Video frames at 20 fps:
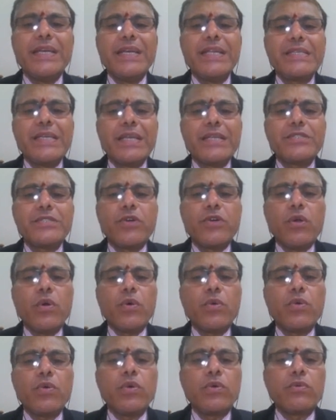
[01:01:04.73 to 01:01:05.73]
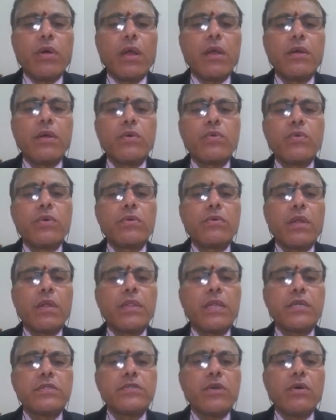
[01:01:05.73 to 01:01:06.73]
integer is equal to 212.
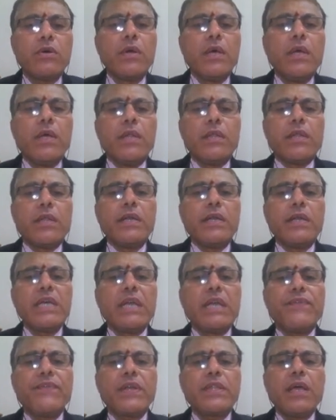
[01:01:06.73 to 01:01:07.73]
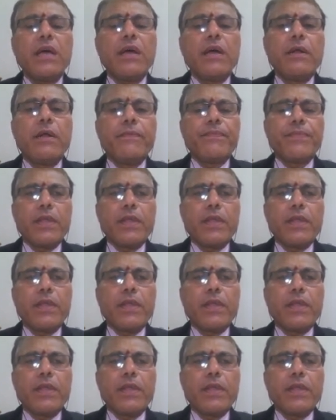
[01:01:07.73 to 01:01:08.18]
That is how the design for the